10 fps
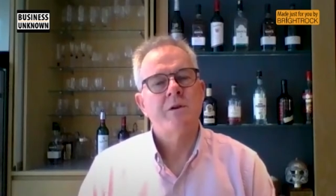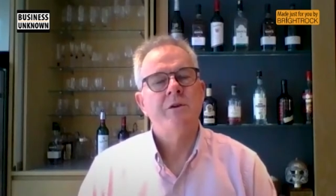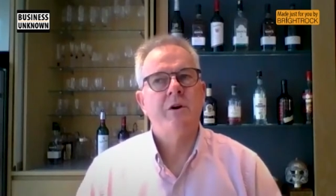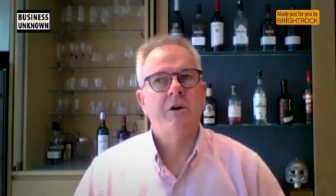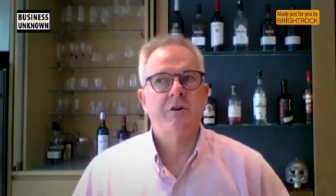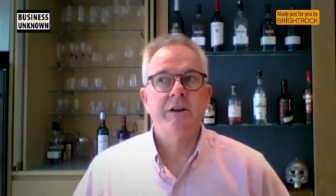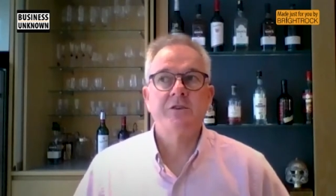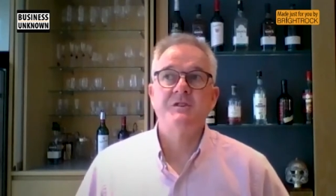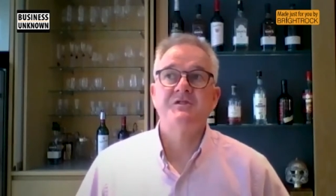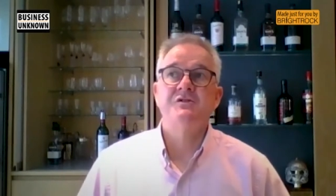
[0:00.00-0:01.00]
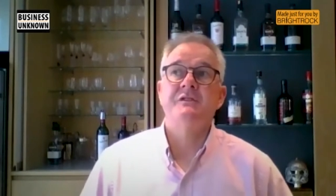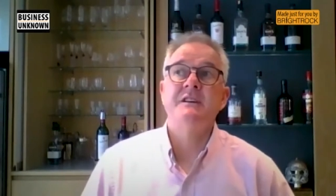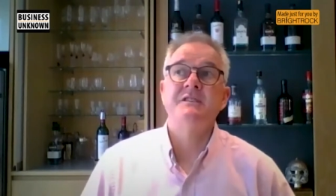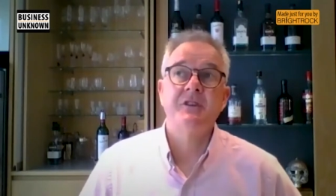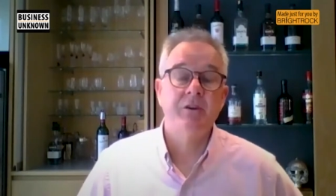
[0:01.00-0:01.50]
Yeah, great question,
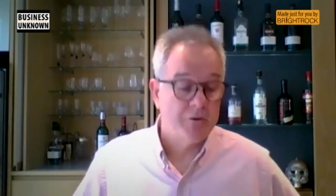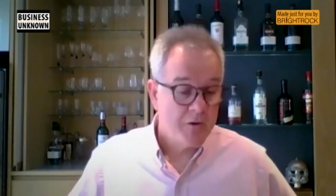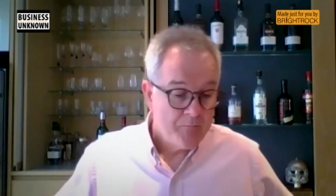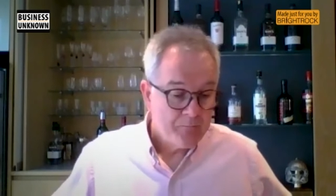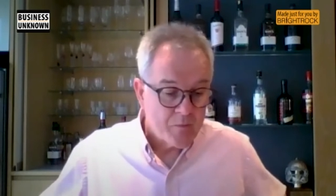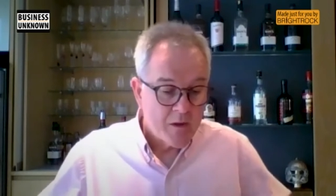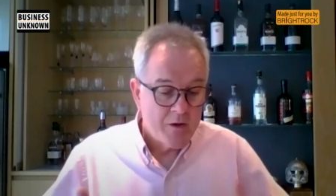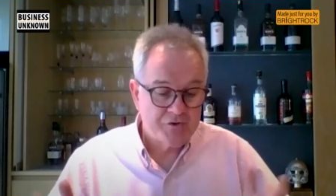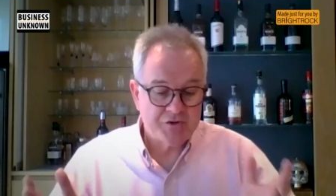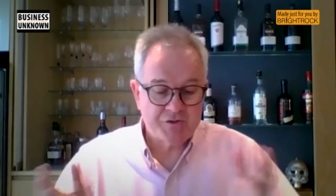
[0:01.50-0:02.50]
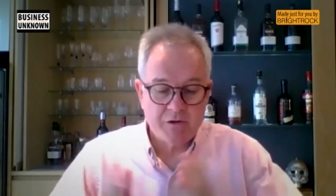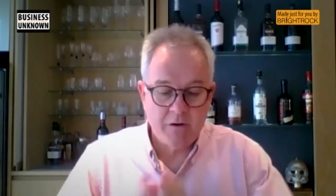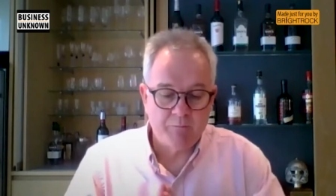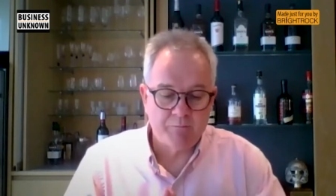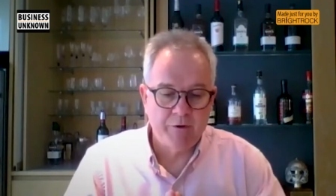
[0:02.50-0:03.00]
Dan. So just
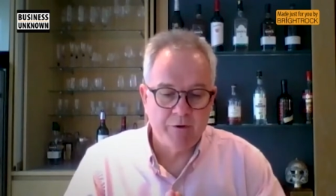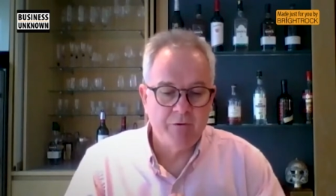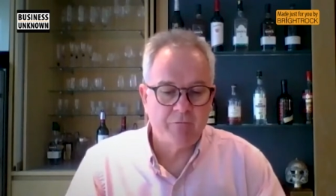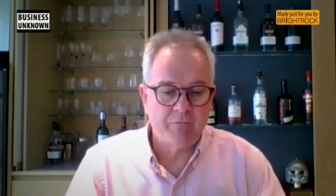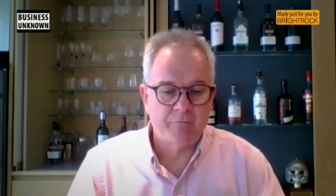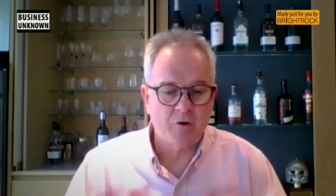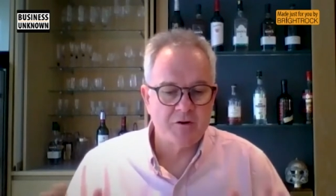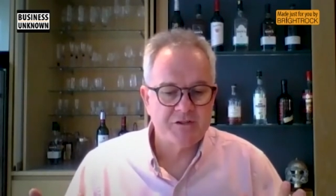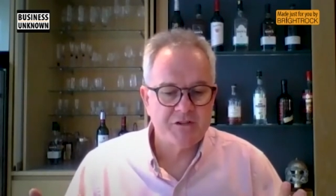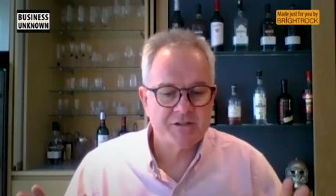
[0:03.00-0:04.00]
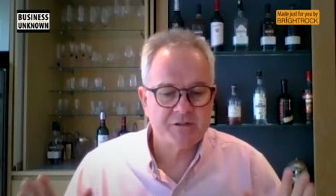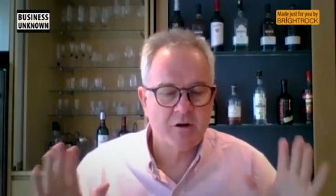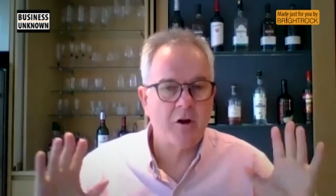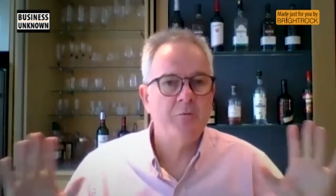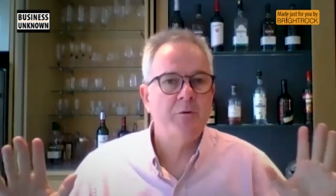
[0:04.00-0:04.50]
a bit of context
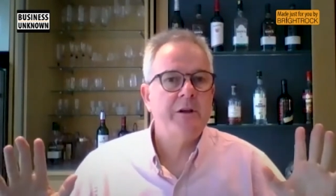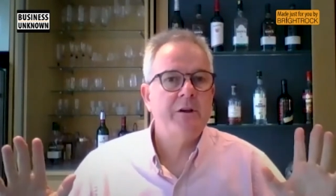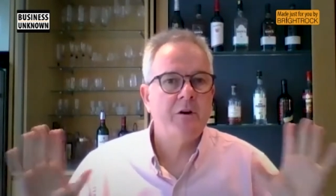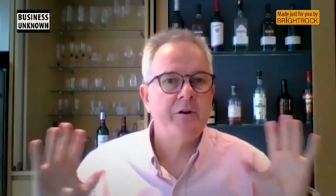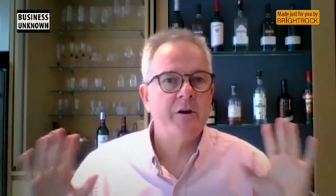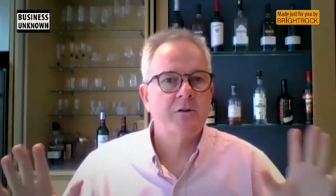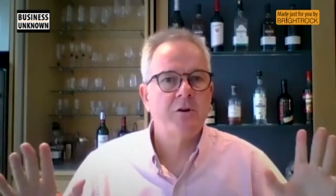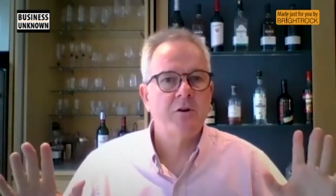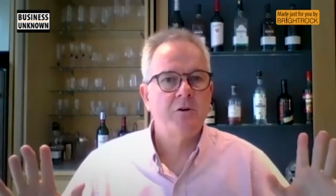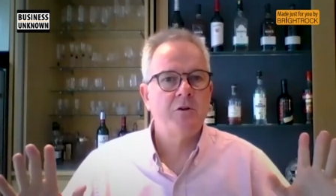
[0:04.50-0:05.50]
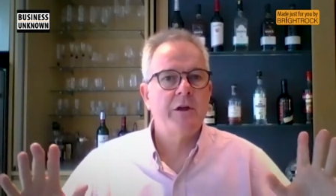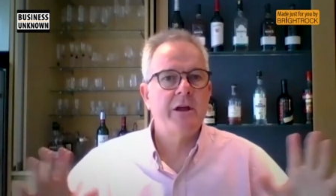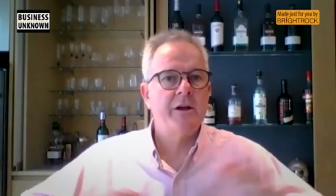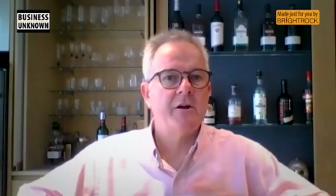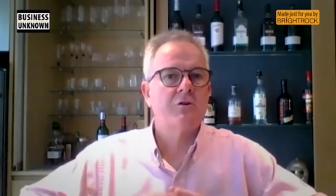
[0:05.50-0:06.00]
globally on alcohol
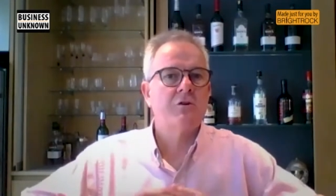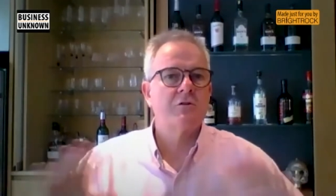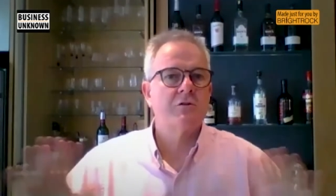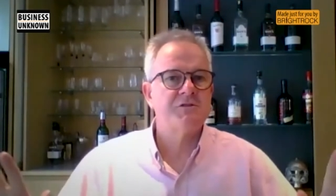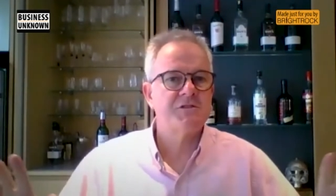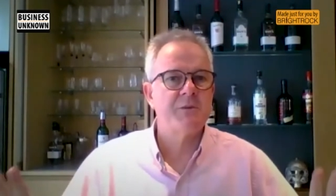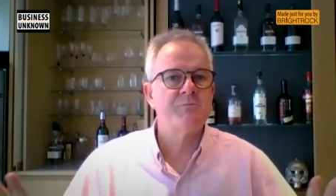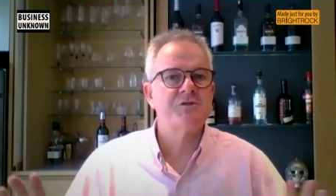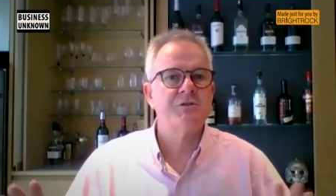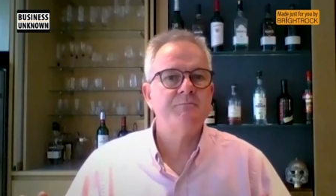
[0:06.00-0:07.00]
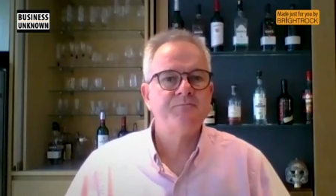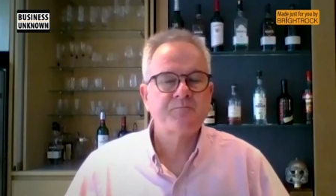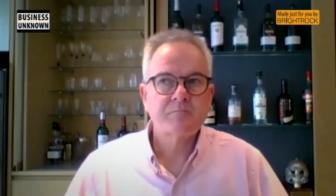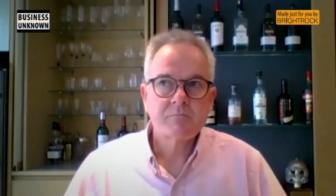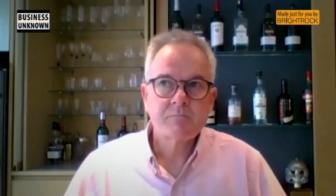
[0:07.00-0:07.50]
and alcohol consumption.
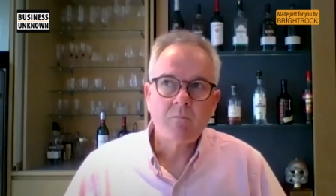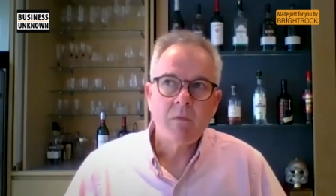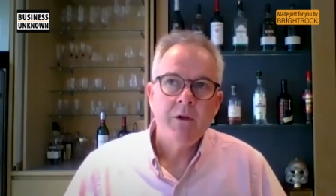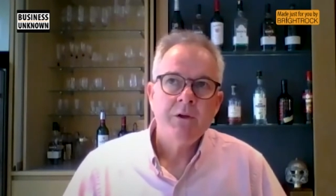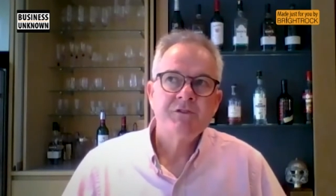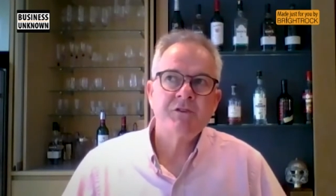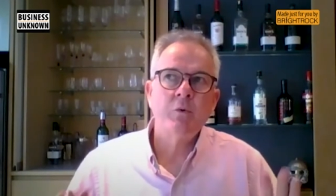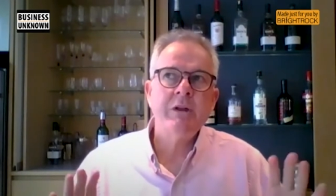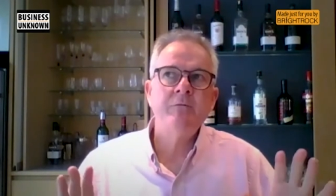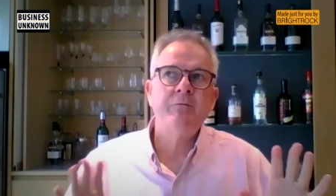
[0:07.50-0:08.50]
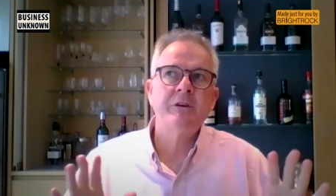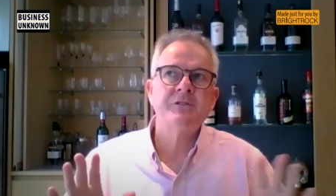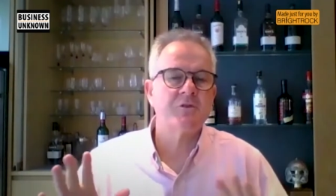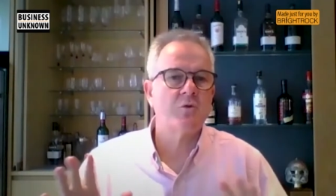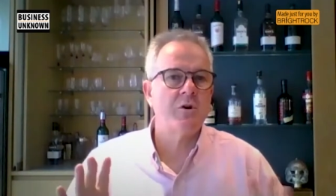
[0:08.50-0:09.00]
So when figures
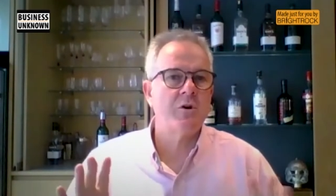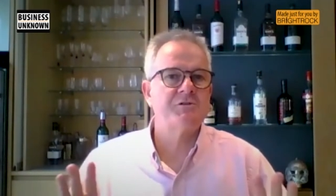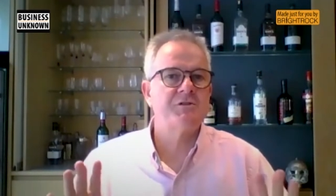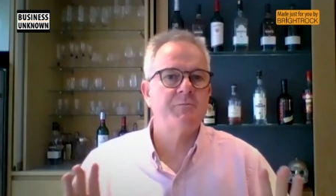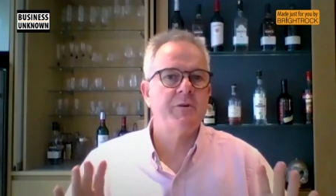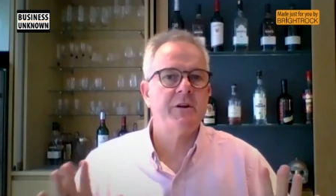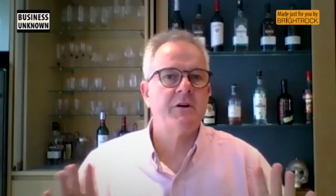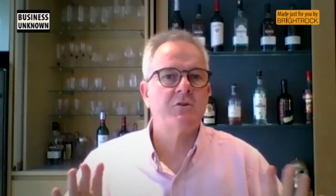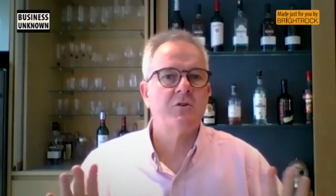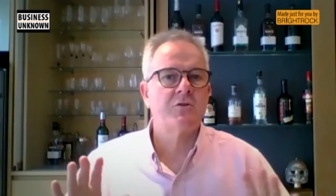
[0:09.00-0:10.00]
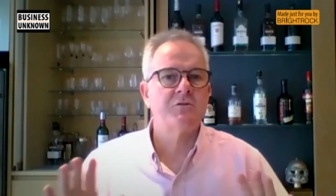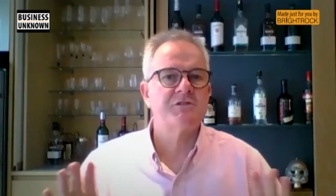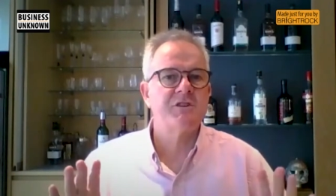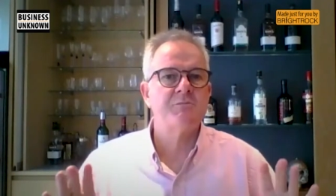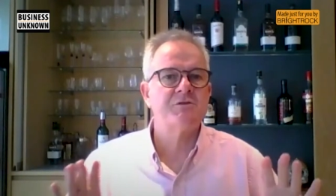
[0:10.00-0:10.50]
are quoted about alcohol
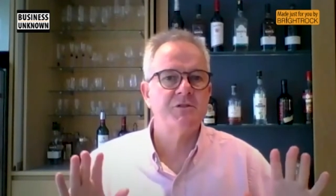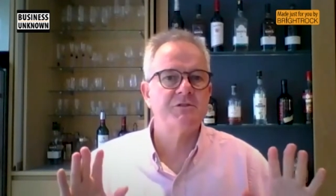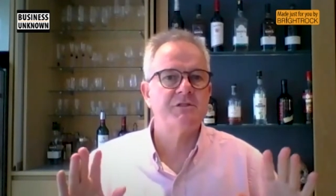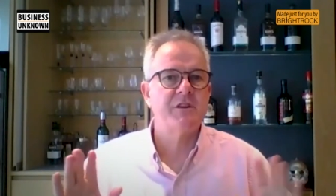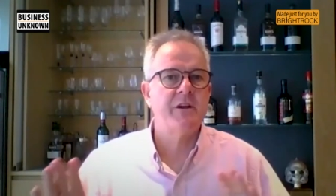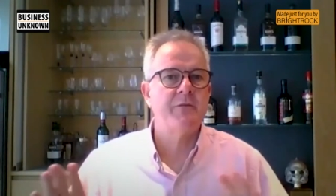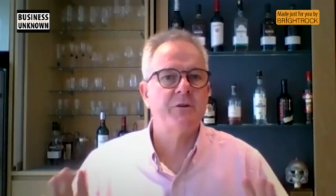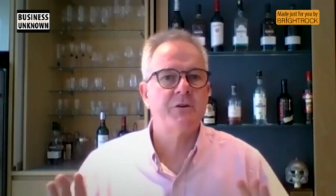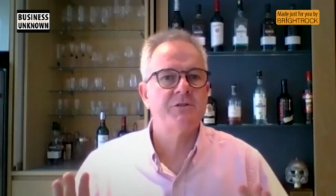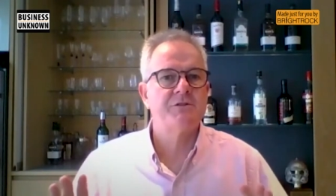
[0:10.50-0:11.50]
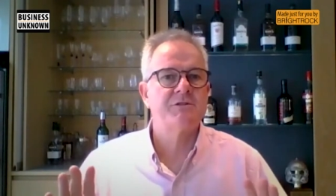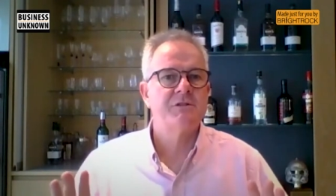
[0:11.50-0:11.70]
consumption in South Africans,